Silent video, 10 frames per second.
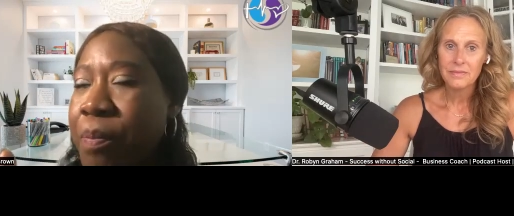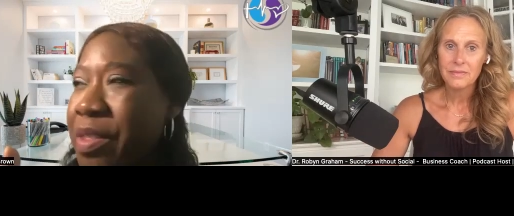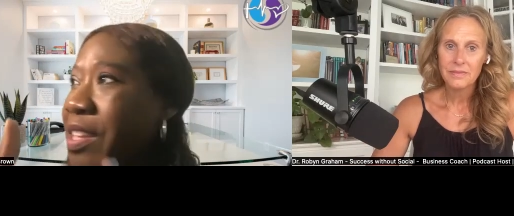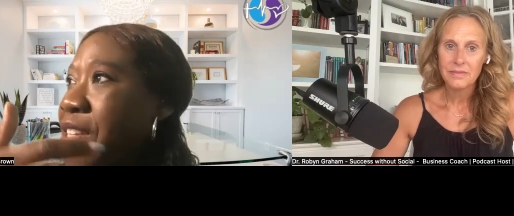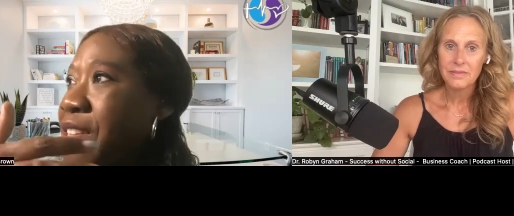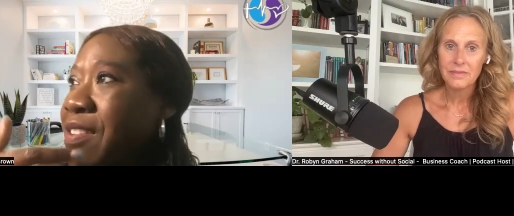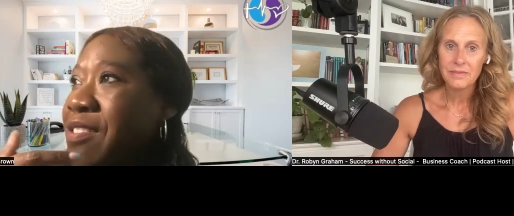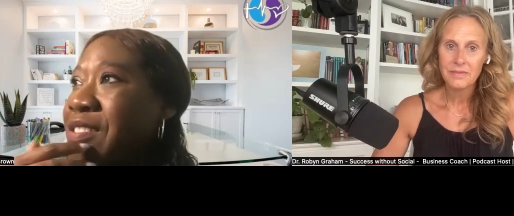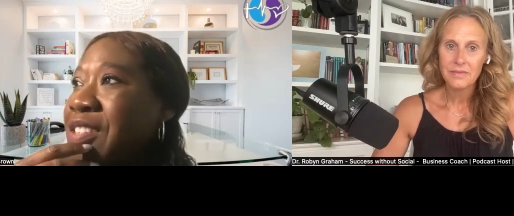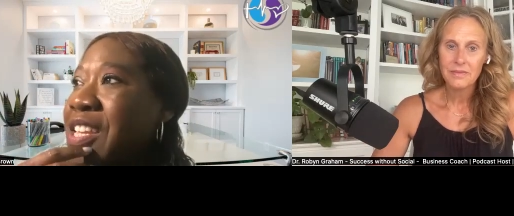Speaker 1: but they
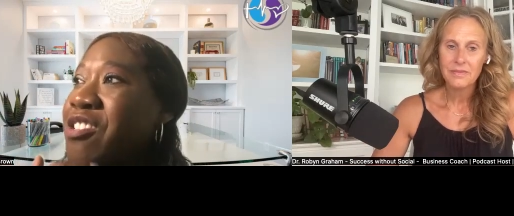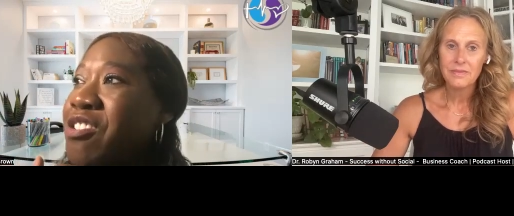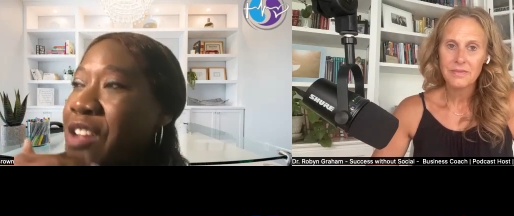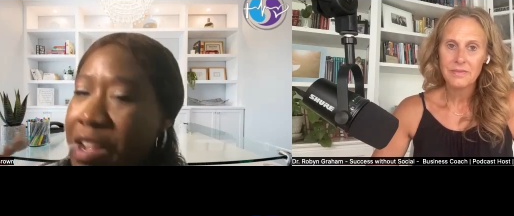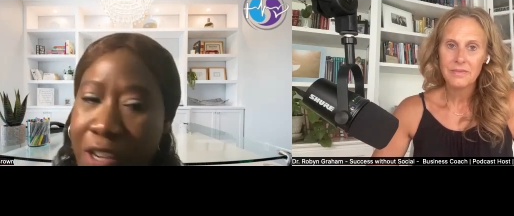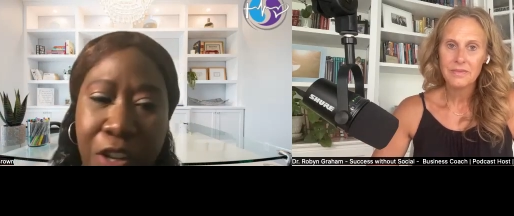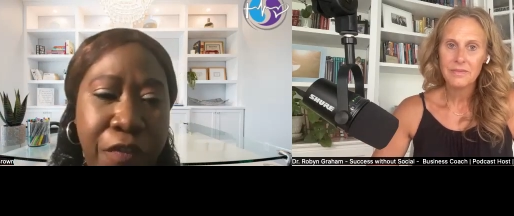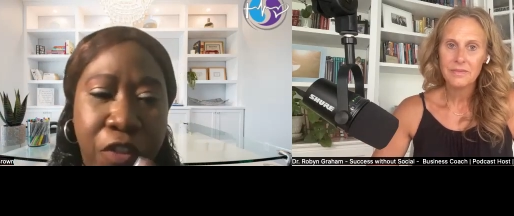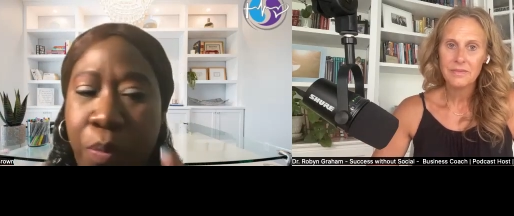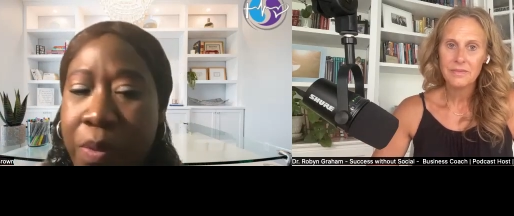need to talk it
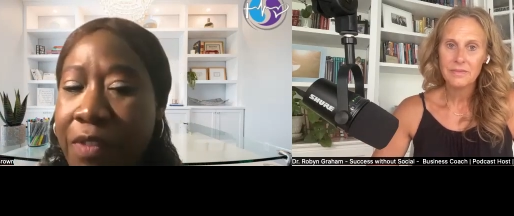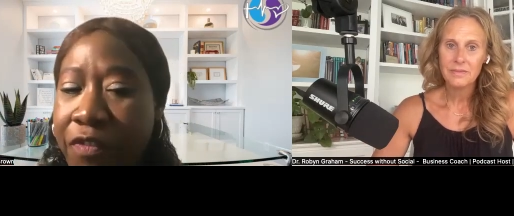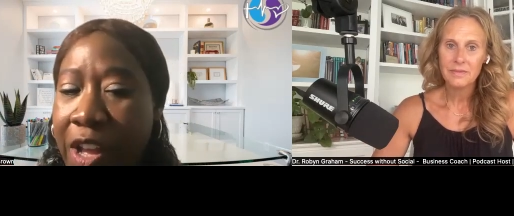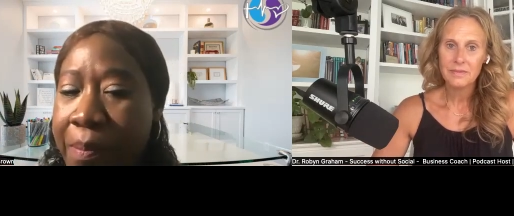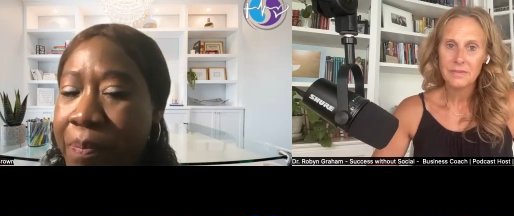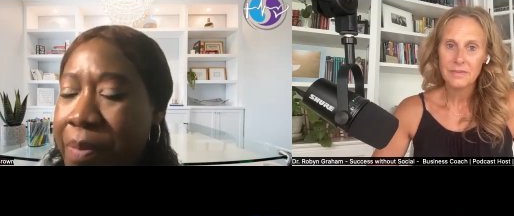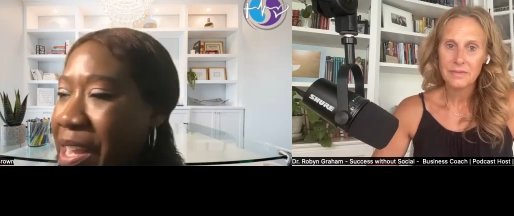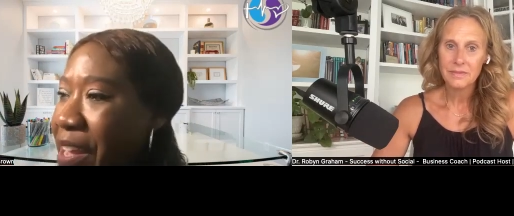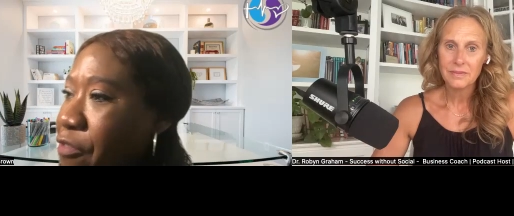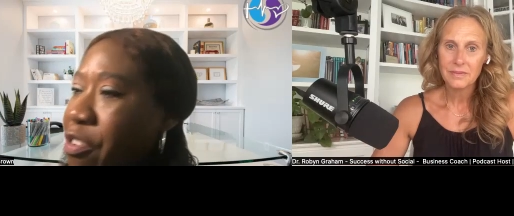or verbally vomit,
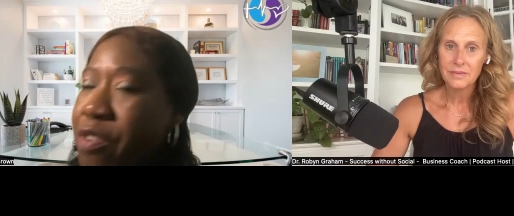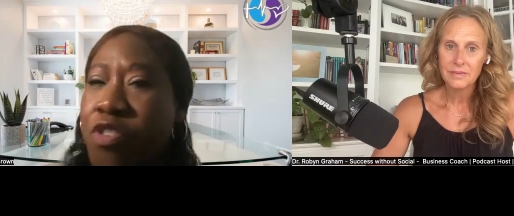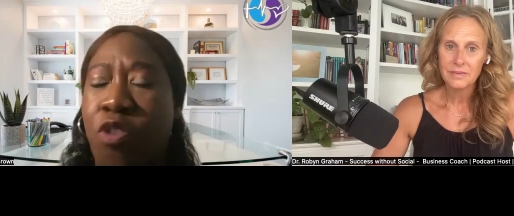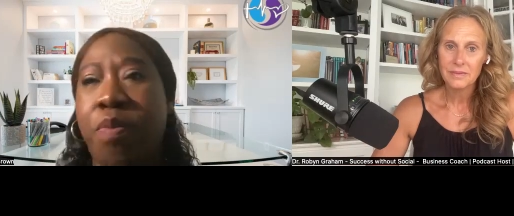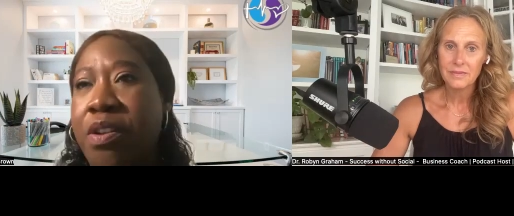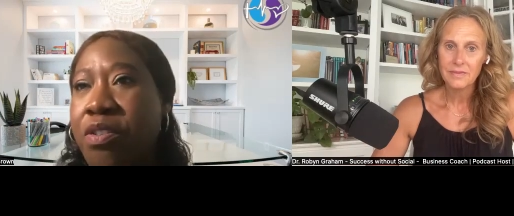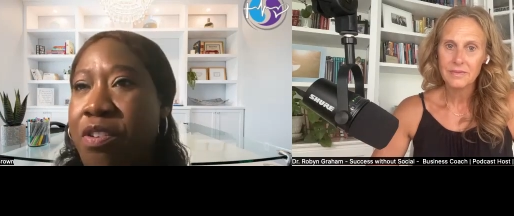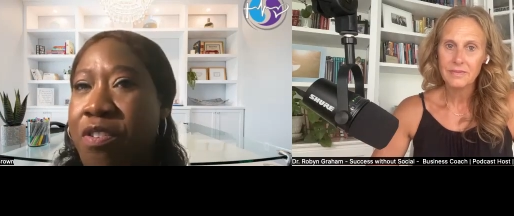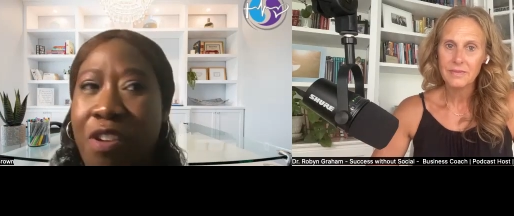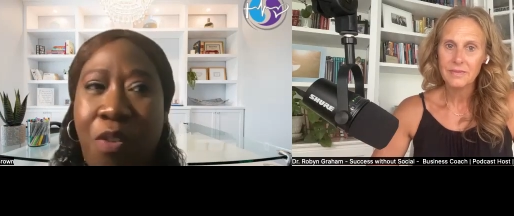but not in front of your
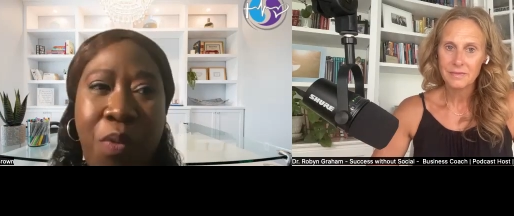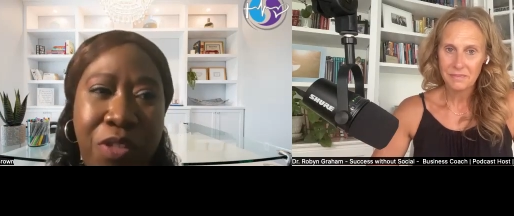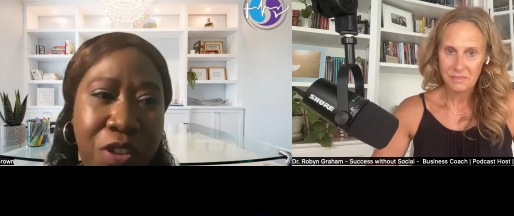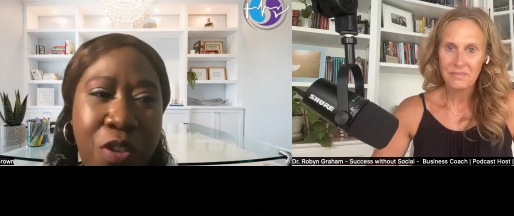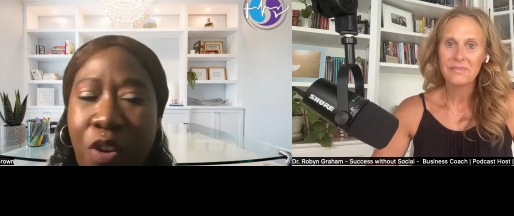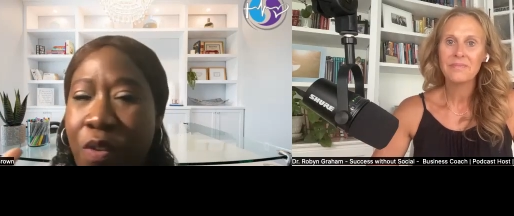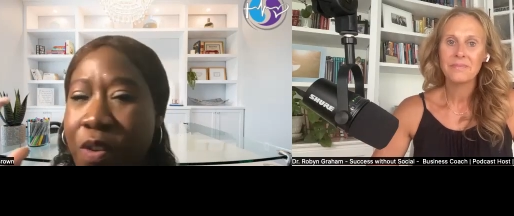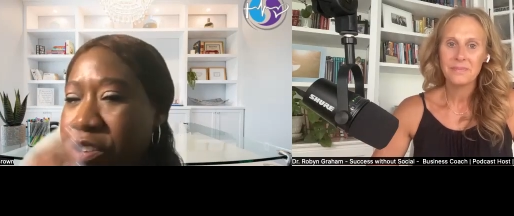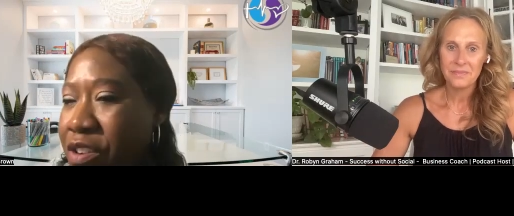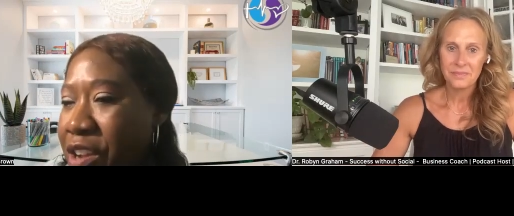partner, whether you
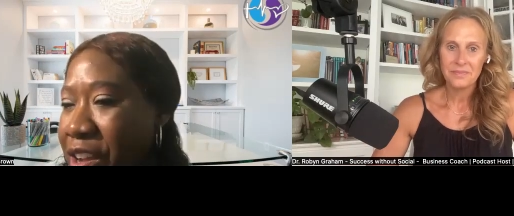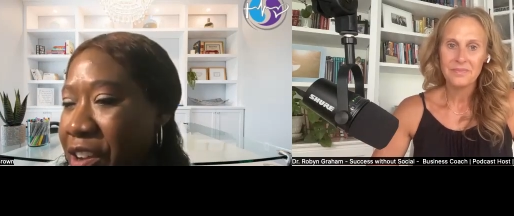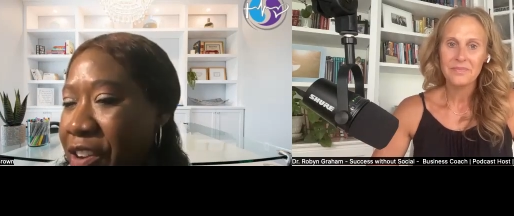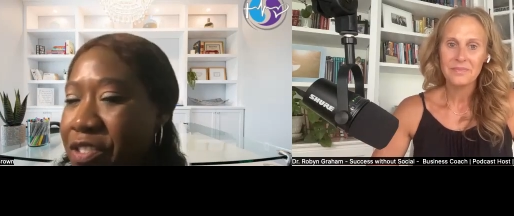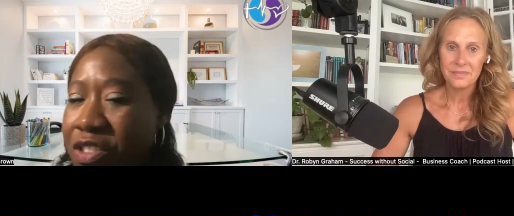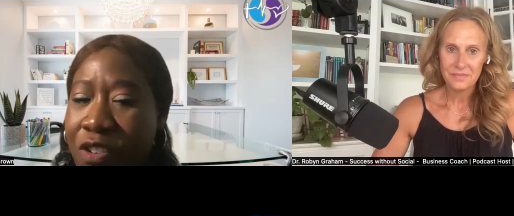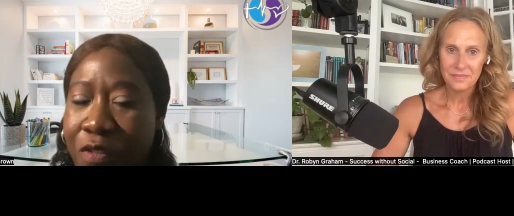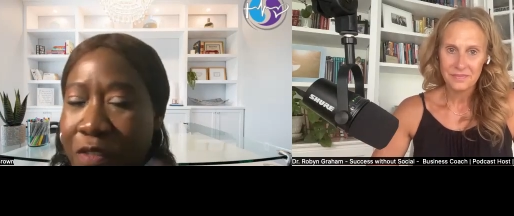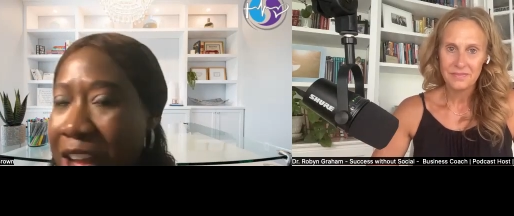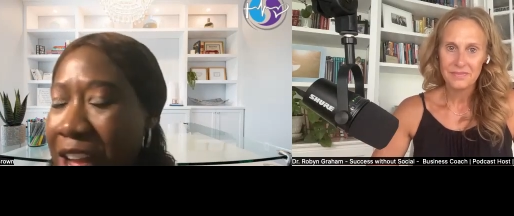go in your car, in the
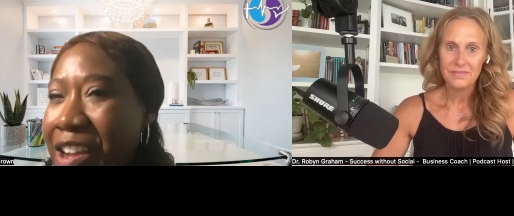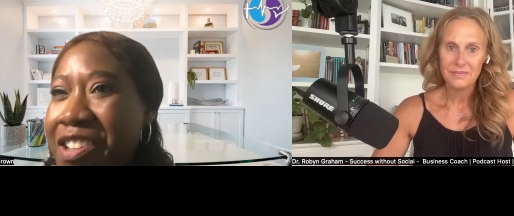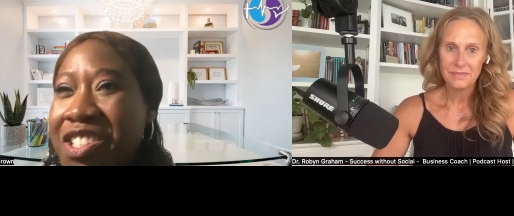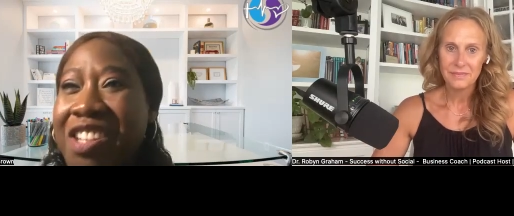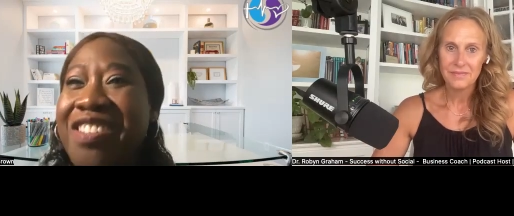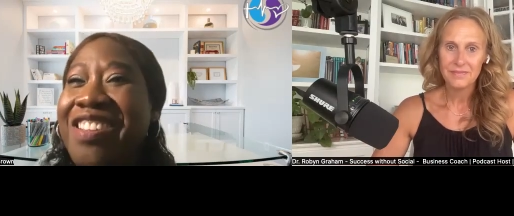garage,